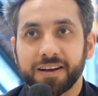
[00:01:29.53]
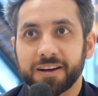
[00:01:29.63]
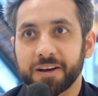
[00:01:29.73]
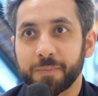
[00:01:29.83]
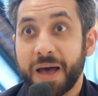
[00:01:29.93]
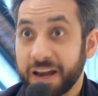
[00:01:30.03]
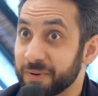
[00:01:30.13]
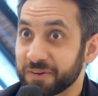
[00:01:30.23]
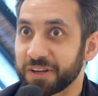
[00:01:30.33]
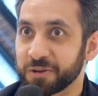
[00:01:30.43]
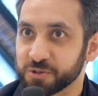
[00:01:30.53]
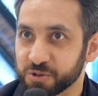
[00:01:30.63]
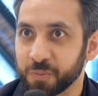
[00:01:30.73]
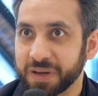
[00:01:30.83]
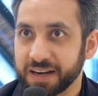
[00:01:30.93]
Parametric
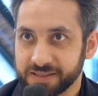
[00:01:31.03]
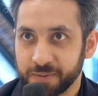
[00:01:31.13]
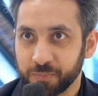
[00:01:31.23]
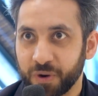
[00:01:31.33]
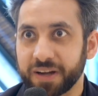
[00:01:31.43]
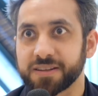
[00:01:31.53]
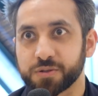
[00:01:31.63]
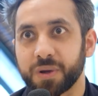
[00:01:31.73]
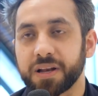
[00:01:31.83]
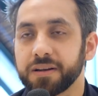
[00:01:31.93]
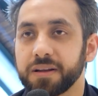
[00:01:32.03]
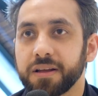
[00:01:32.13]
used to be at some point as well,